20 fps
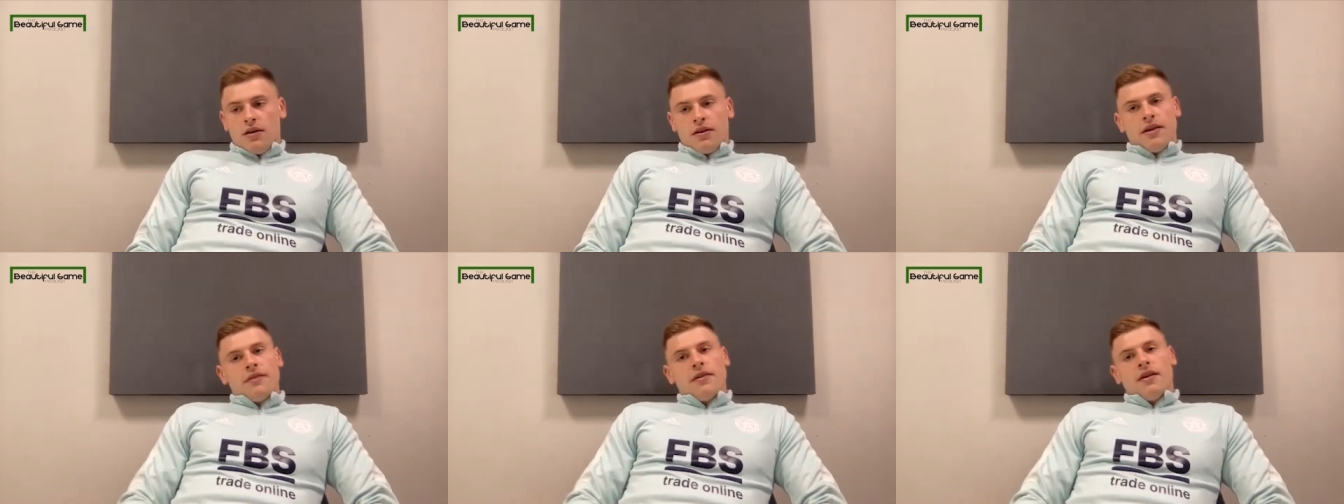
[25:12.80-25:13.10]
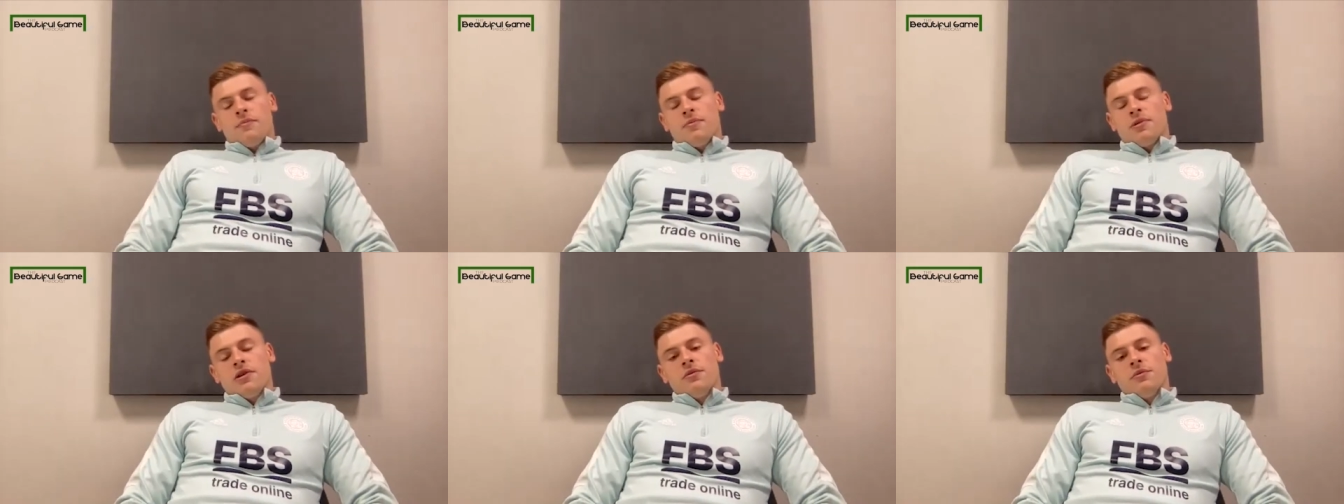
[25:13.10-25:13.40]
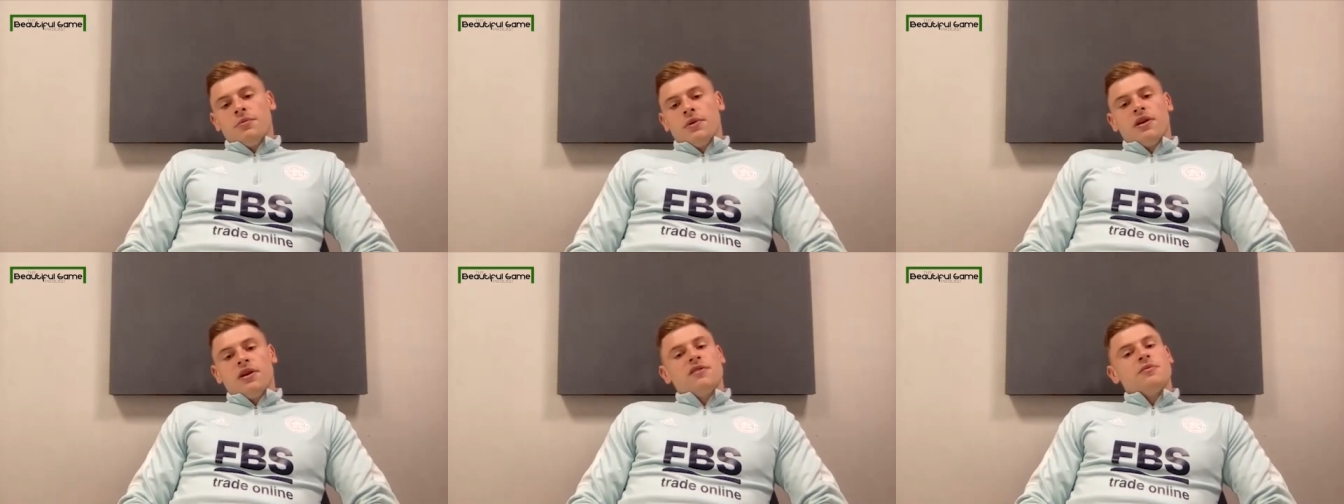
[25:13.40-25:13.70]
Yeah, no, they've
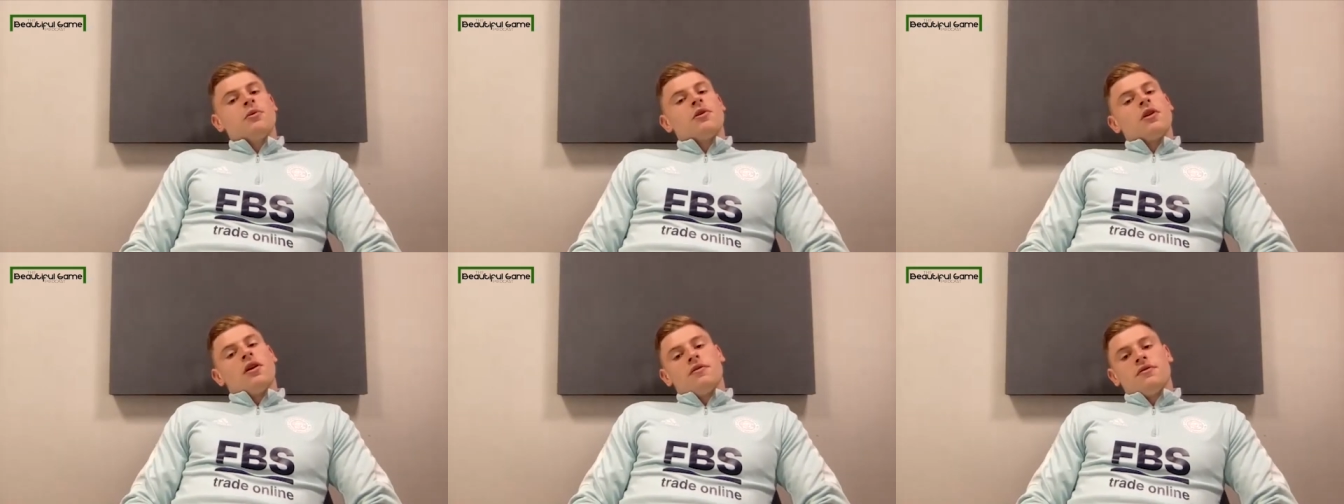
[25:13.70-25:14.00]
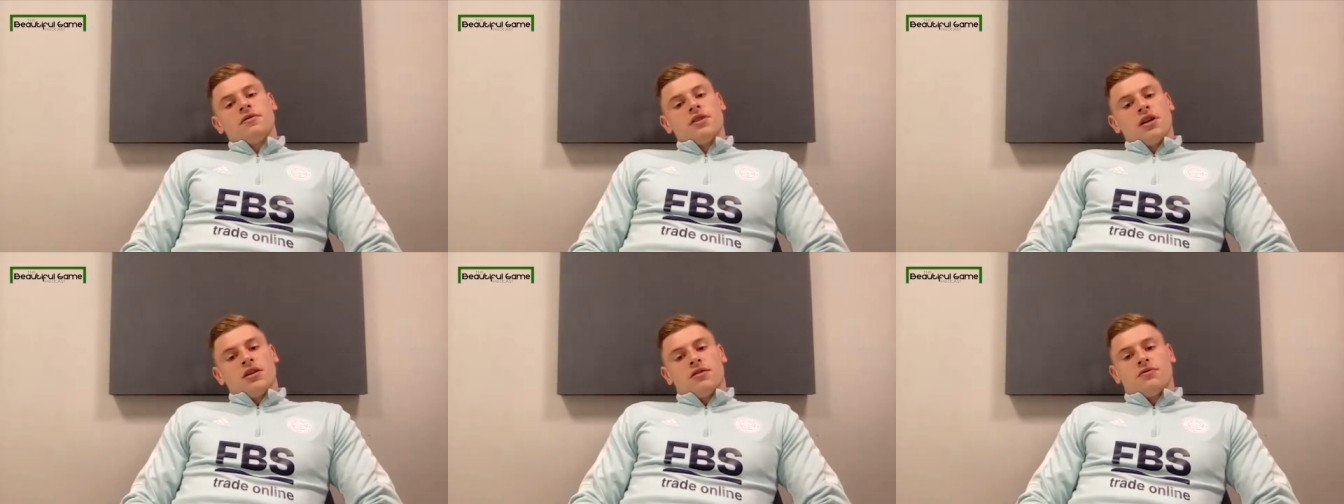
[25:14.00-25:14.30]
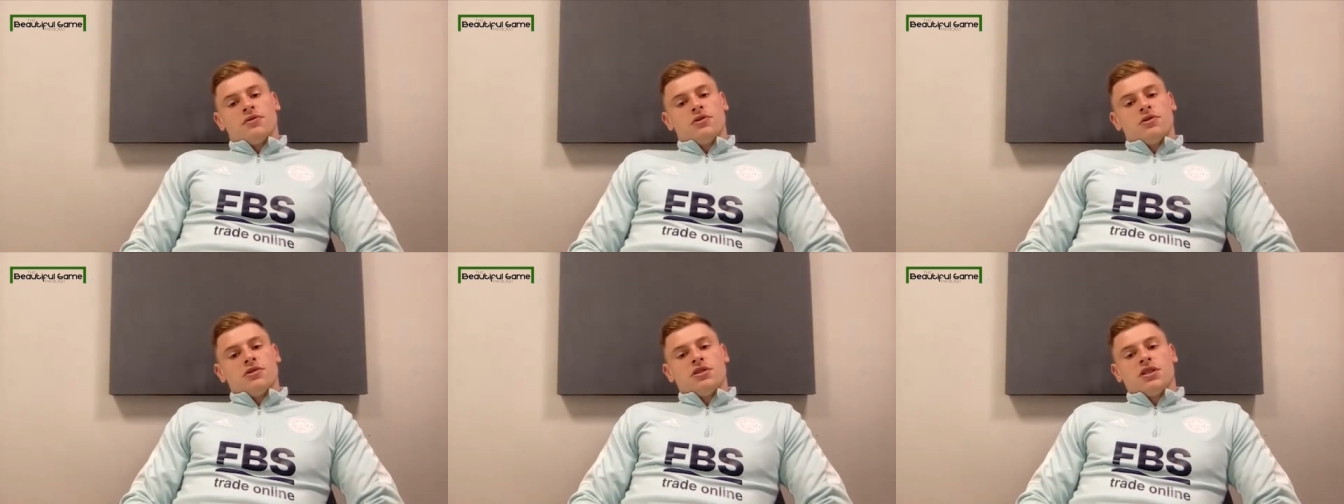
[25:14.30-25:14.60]
been unbelievable over the
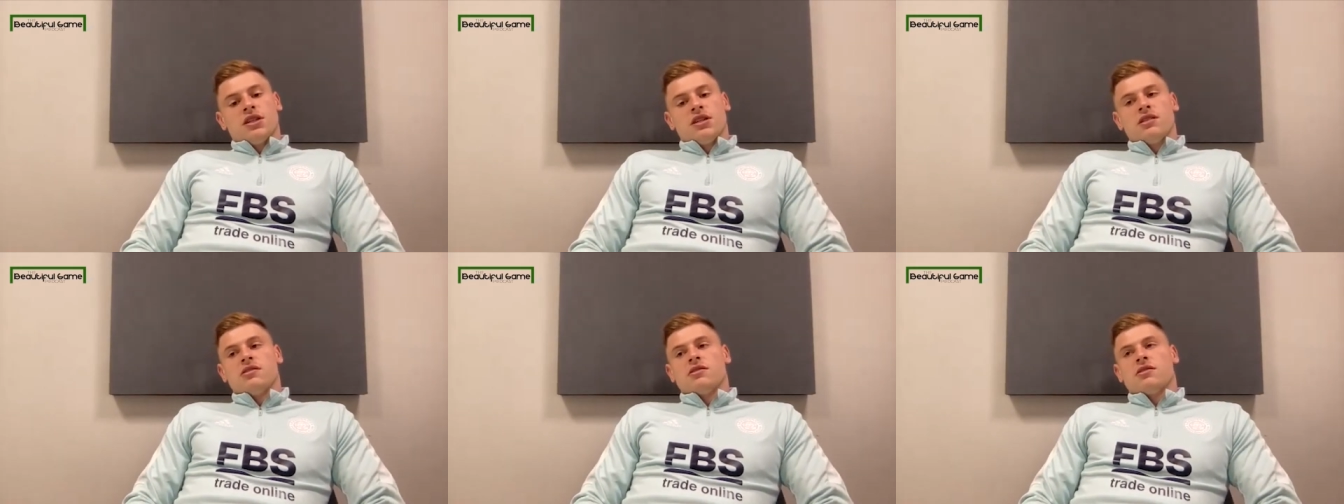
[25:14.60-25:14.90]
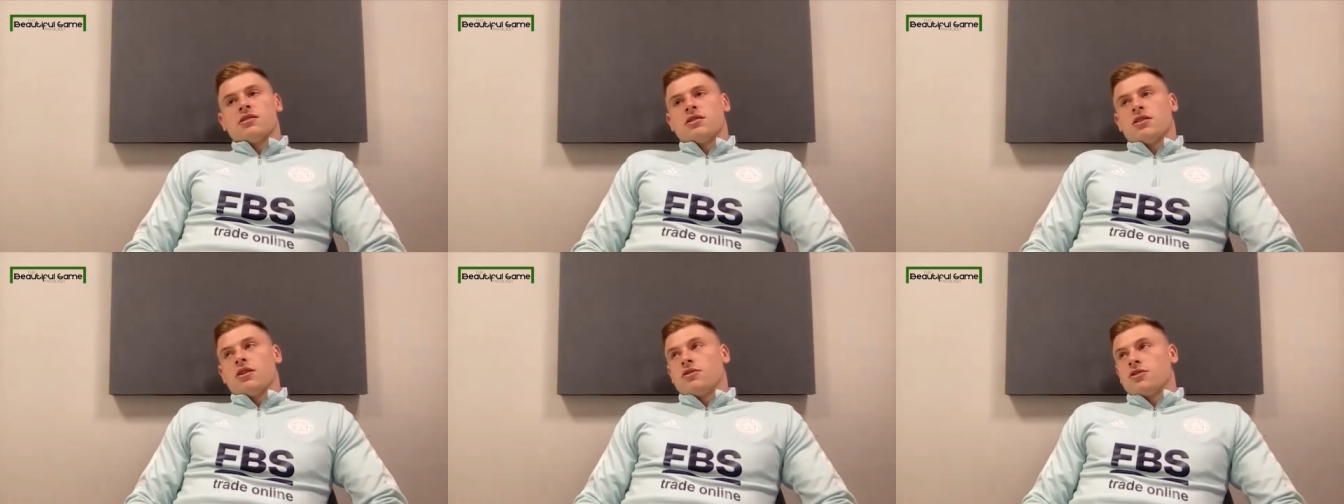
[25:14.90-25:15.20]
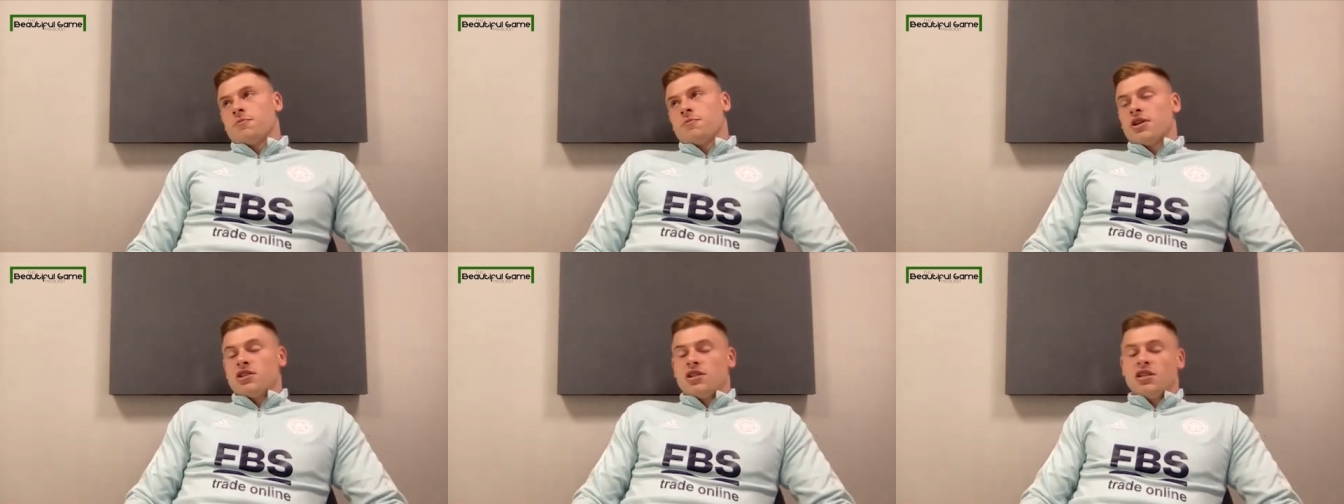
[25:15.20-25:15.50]
last few seasons,
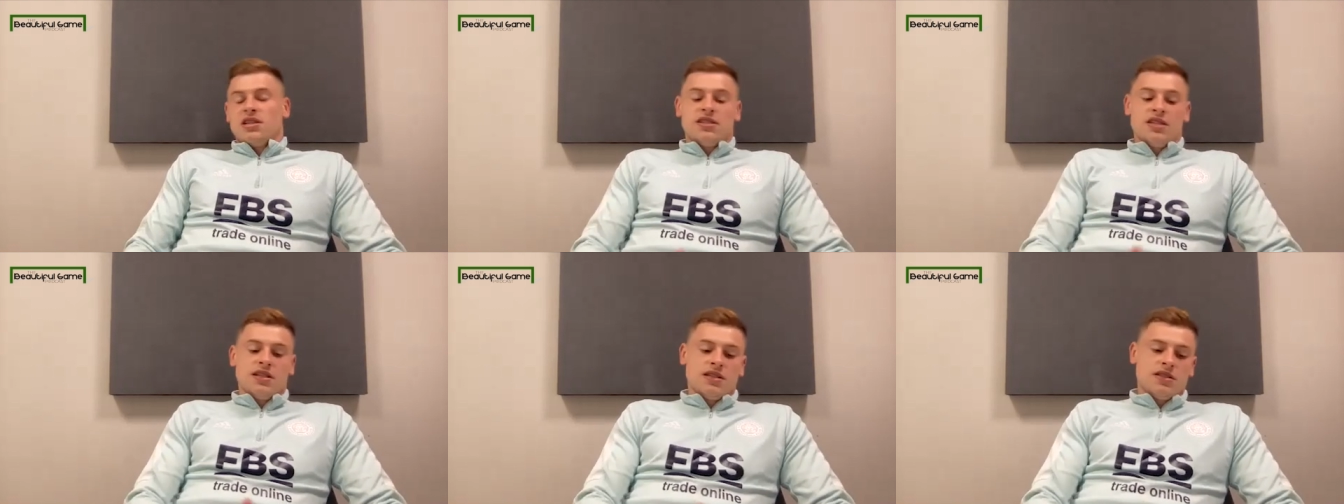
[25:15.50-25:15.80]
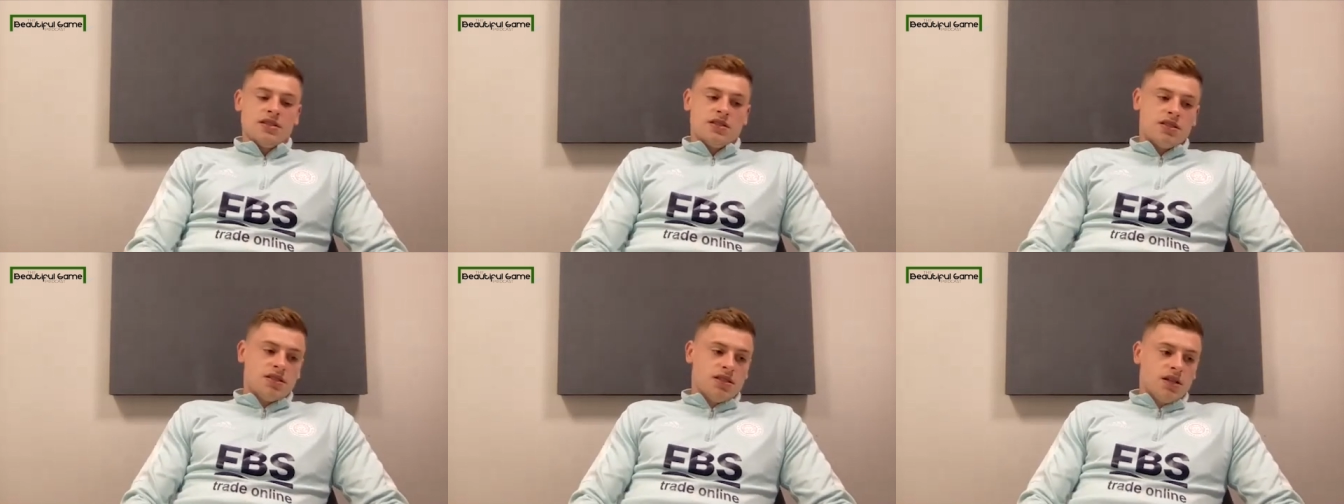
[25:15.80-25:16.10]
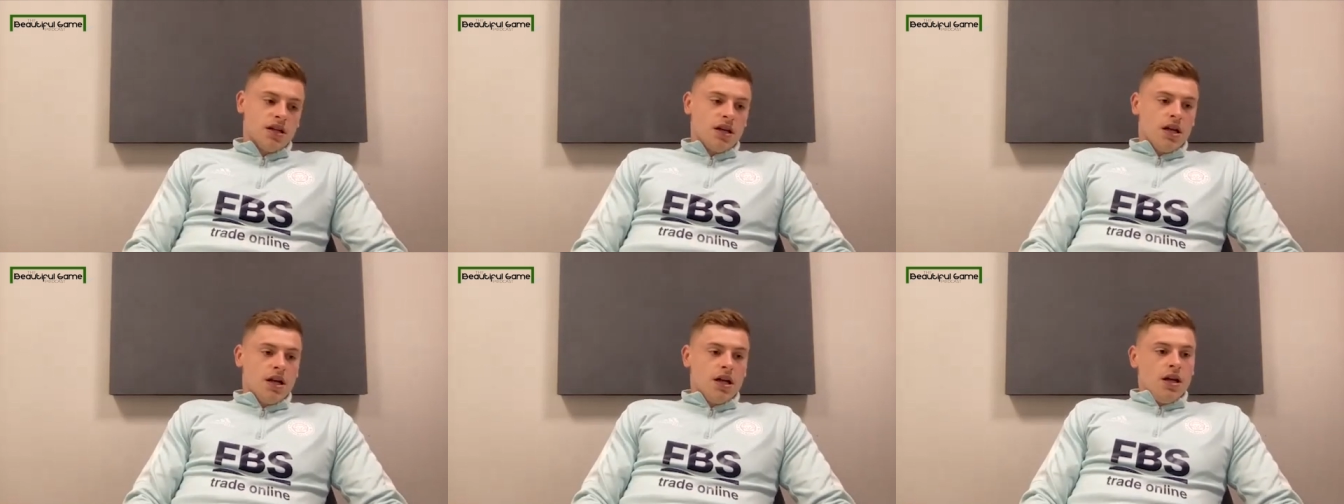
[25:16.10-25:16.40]
you know, especially
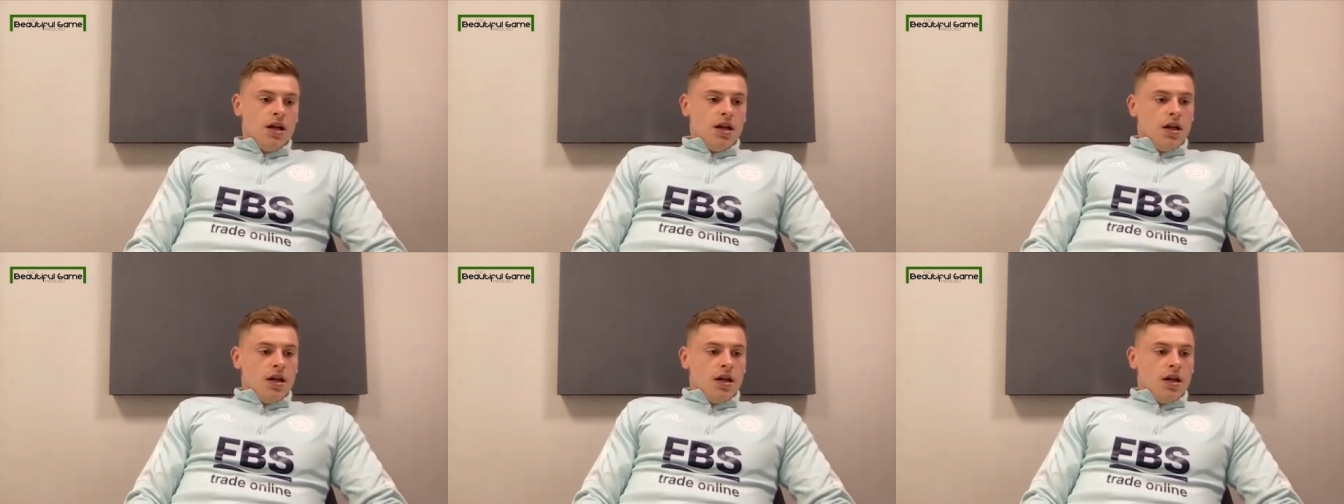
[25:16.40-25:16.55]
since